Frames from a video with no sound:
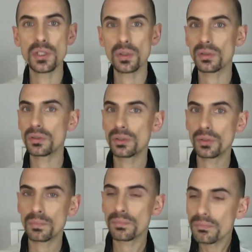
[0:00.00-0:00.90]
You'll
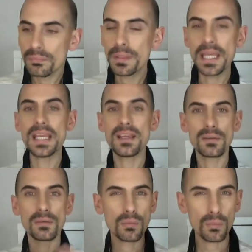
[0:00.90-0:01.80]
you'll be
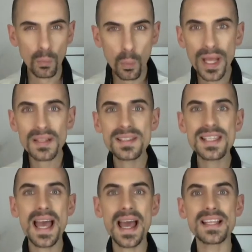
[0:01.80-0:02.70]
well
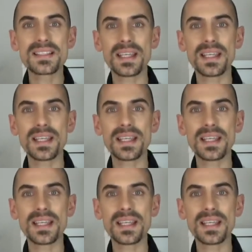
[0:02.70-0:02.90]
set